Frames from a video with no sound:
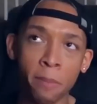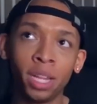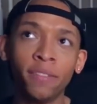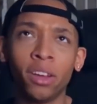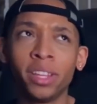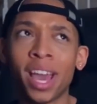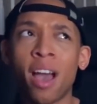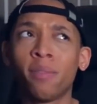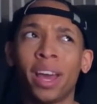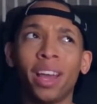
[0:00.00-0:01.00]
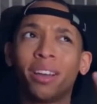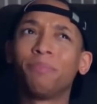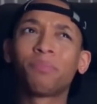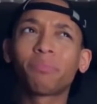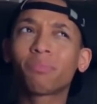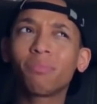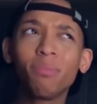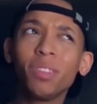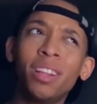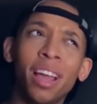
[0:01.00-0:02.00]
I believe they only have like
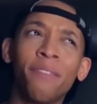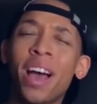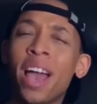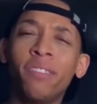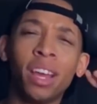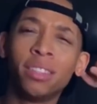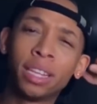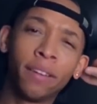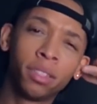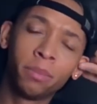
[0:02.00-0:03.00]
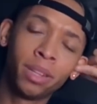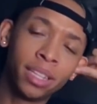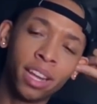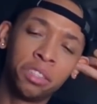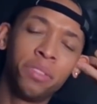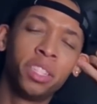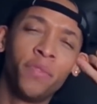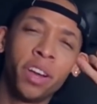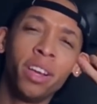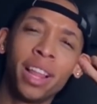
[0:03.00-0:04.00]
5 dates left, something like that. Just, it's a
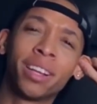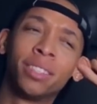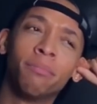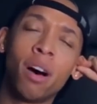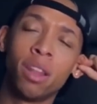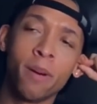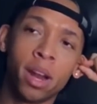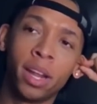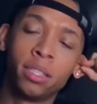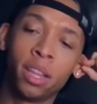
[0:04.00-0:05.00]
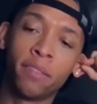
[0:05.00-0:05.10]
very like small amount of dates